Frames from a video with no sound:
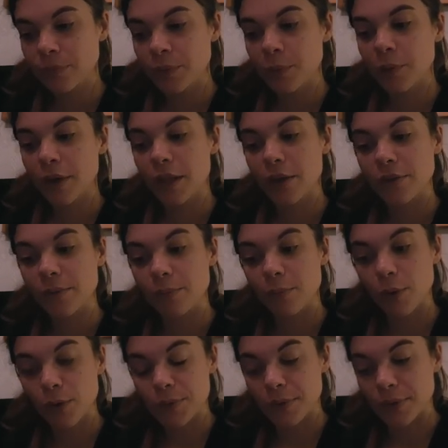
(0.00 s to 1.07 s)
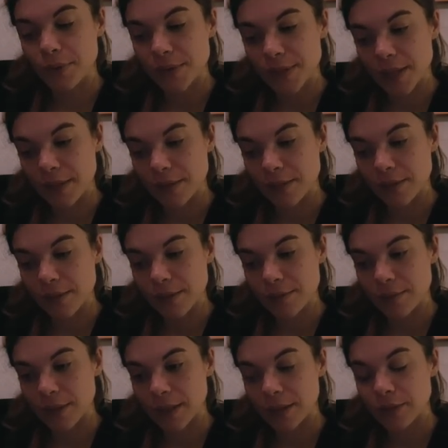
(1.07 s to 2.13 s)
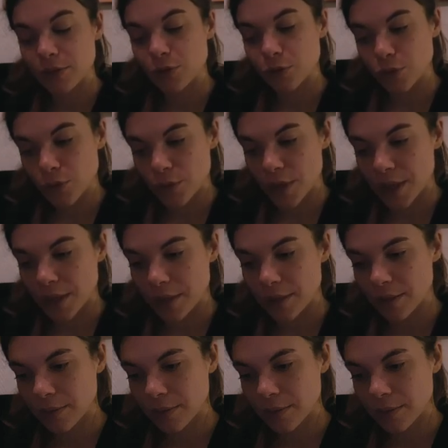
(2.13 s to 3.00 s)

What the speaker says: with a moral sense, right? Duty.